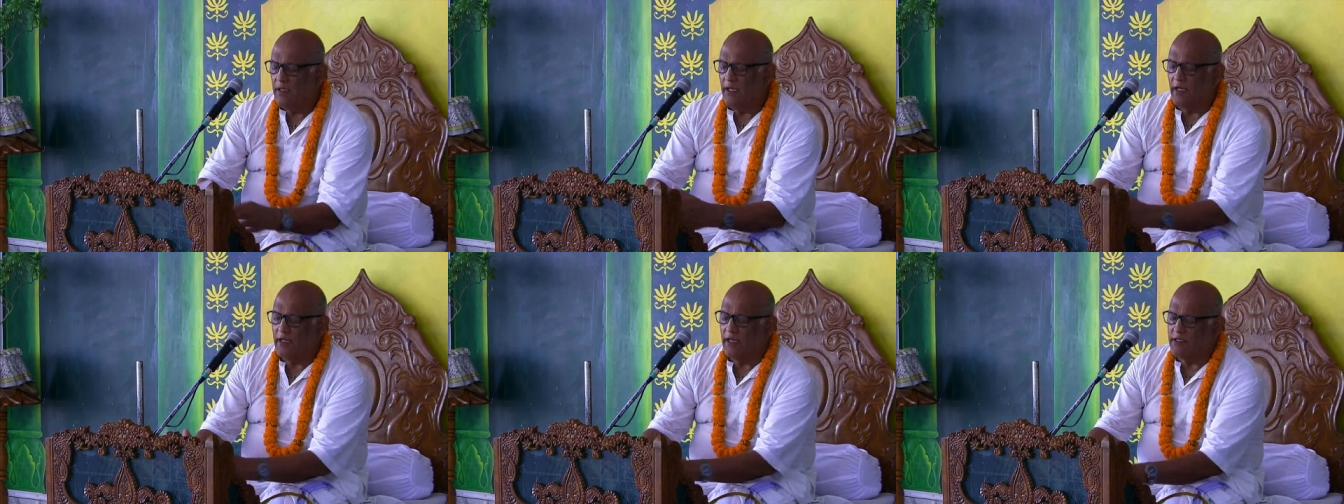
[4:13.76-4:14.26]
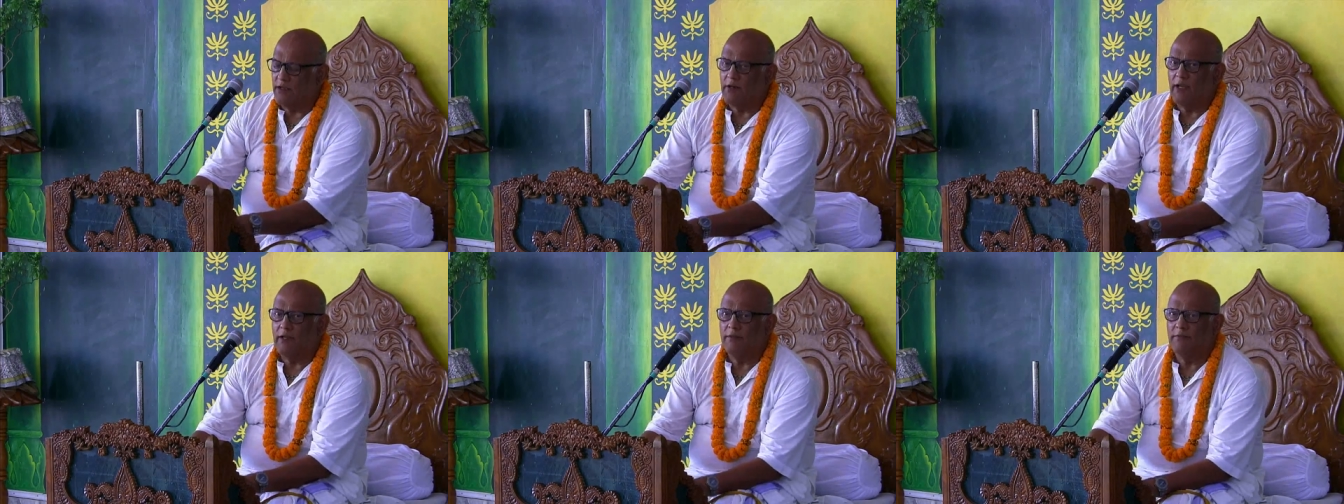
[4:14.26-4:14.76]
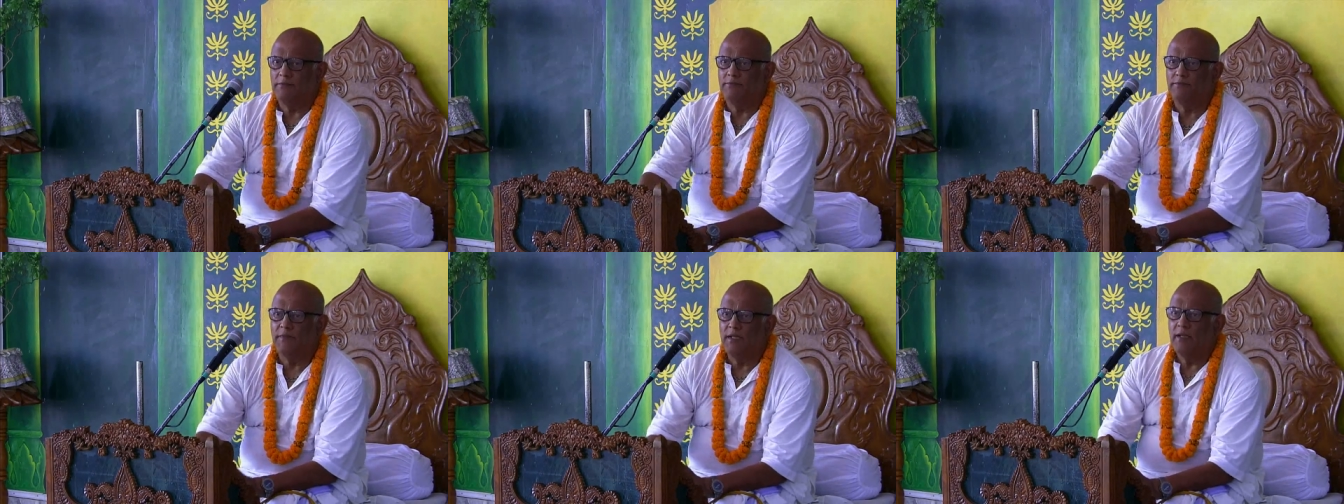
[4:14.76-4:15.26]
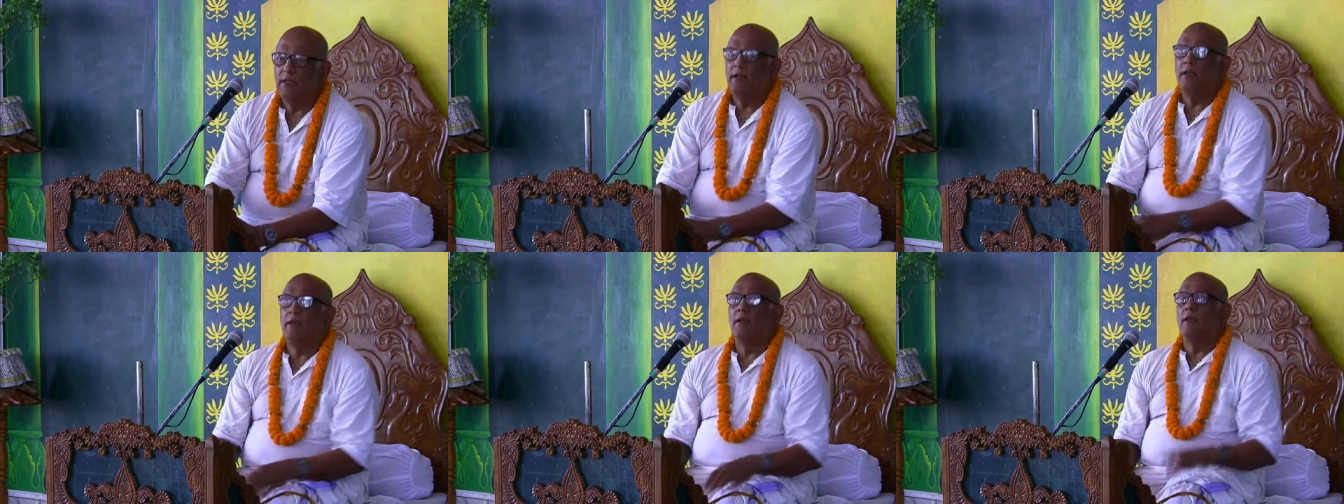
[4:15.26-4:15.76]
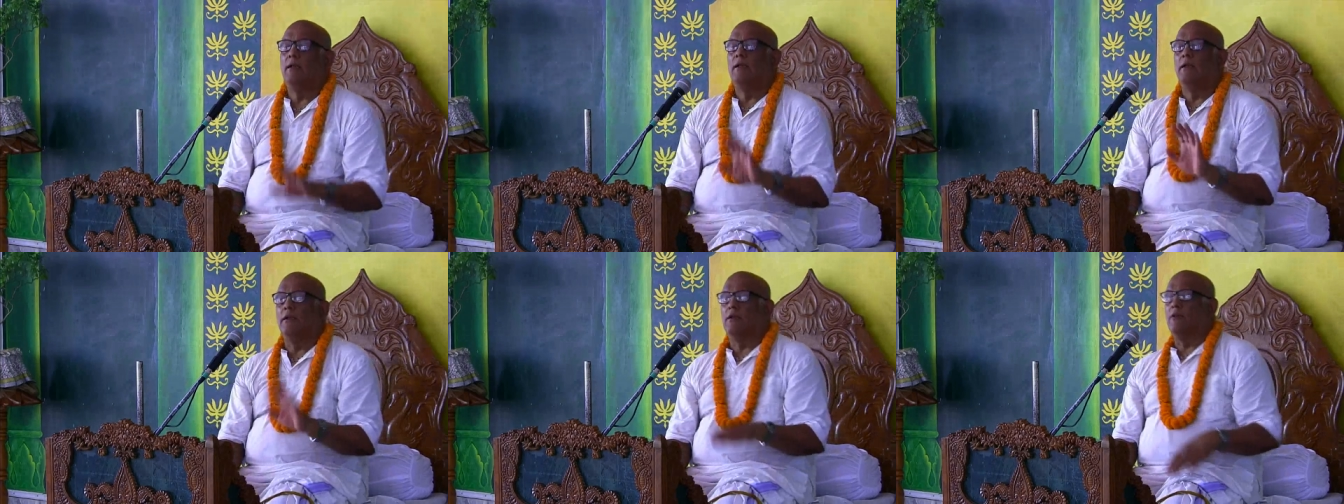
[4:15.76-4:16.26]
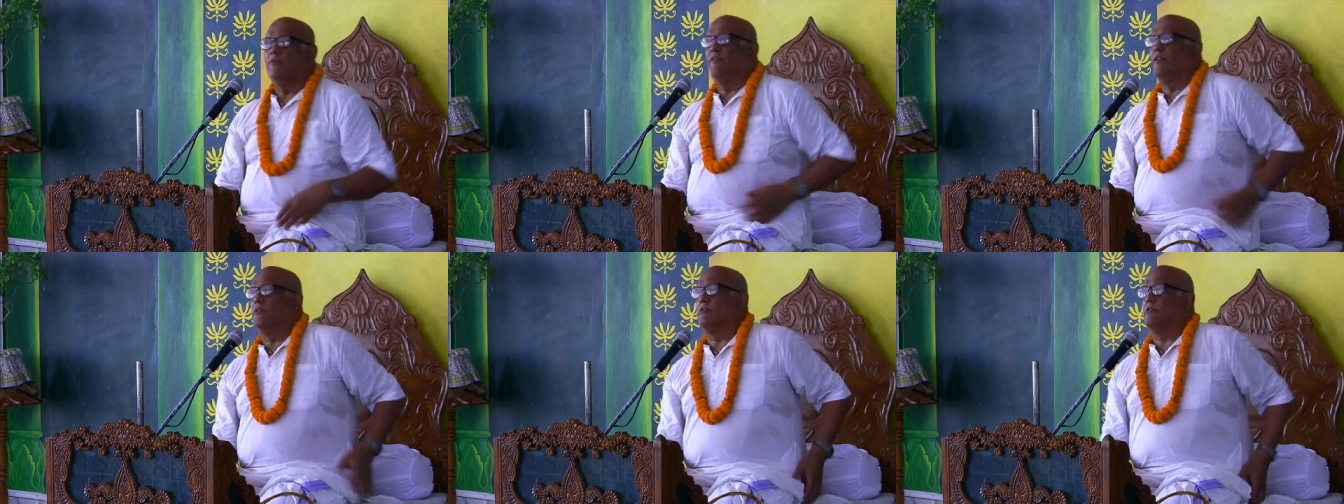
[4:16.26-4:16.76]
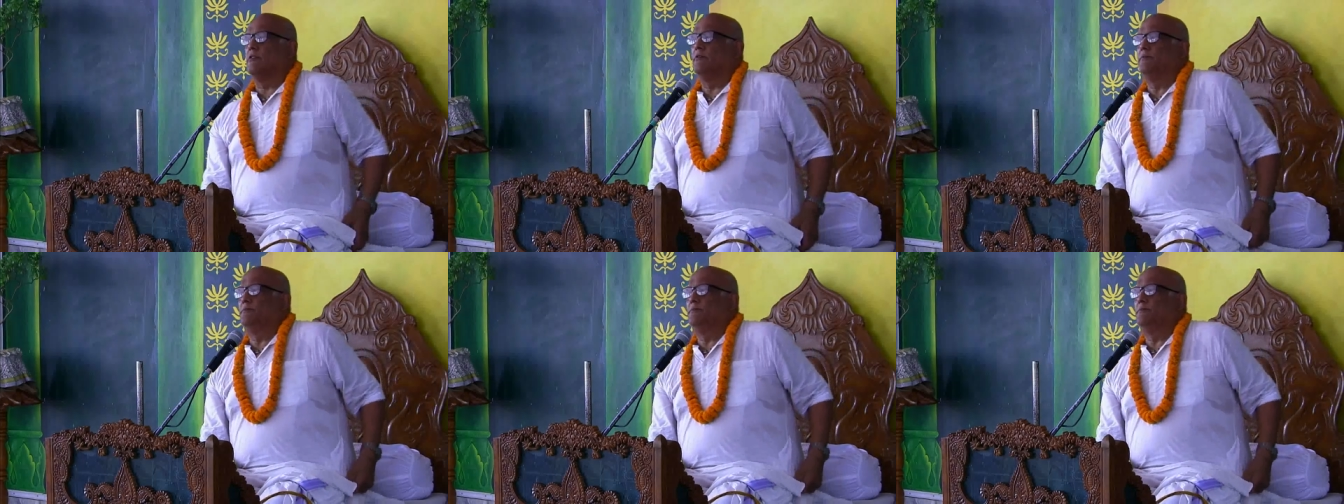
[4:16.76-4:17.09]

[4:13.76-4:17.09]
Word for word: Yeah, yeah, it's okay. A little confused.